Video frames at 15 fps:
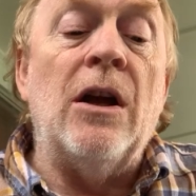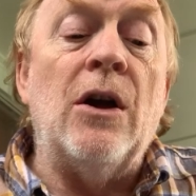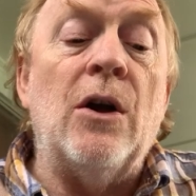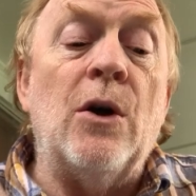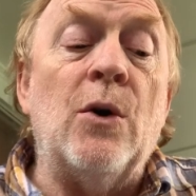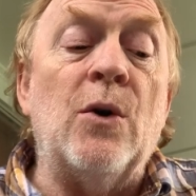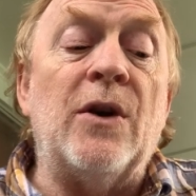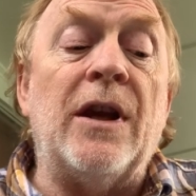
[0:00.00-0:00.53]

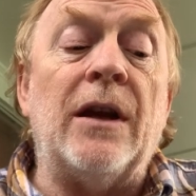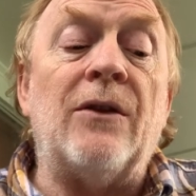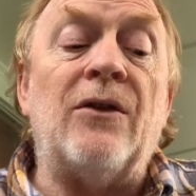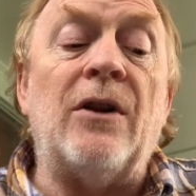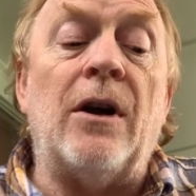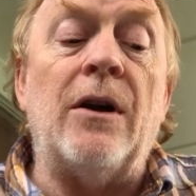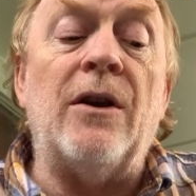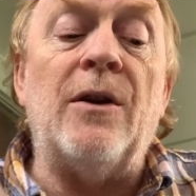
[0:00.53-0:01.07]
who
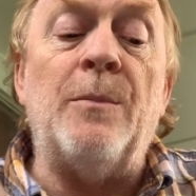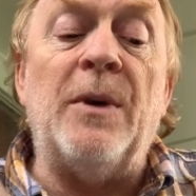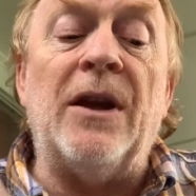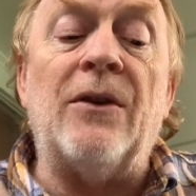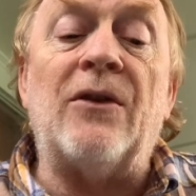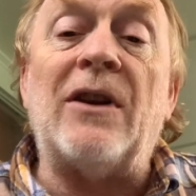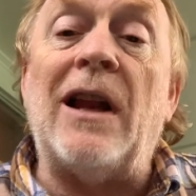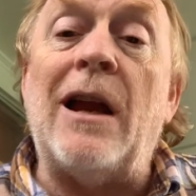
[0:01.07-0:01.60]
kickstarted the
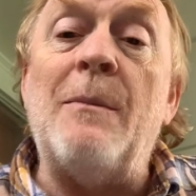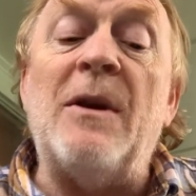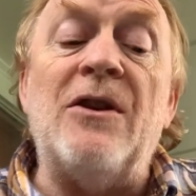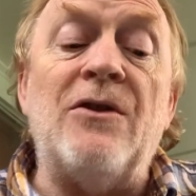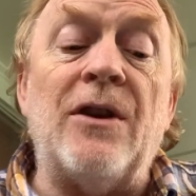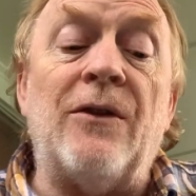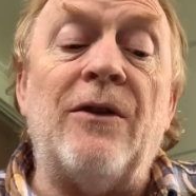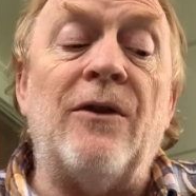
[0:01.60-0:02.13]
biggest climate
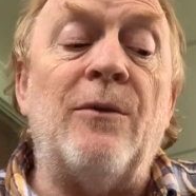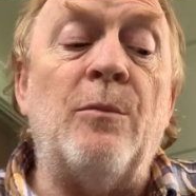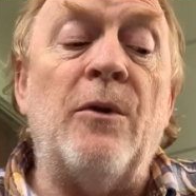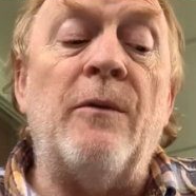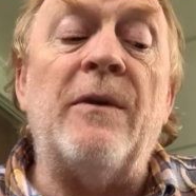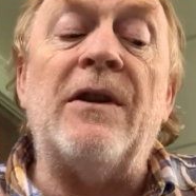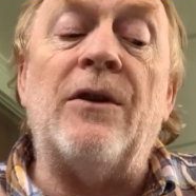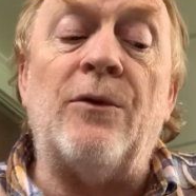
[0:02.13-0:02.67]
justice
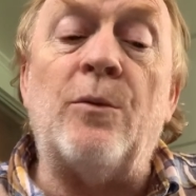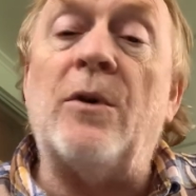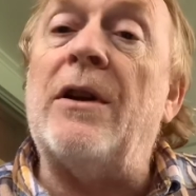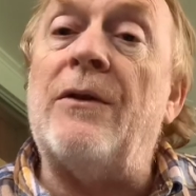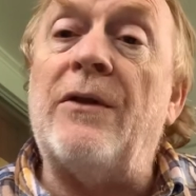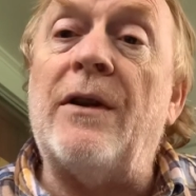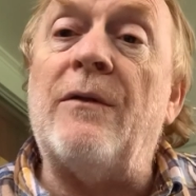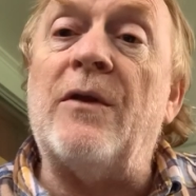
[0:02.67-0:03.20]
movement this world
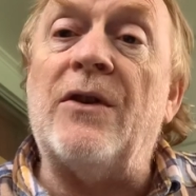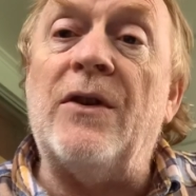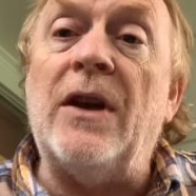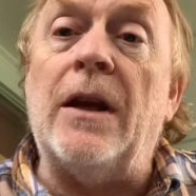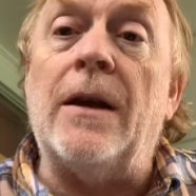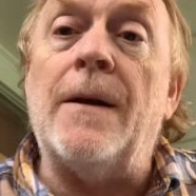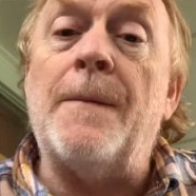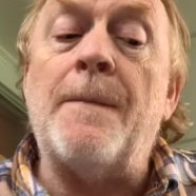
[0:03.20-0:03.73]
has ever
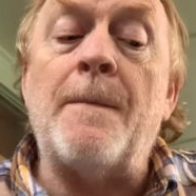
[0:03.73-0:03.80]
seen.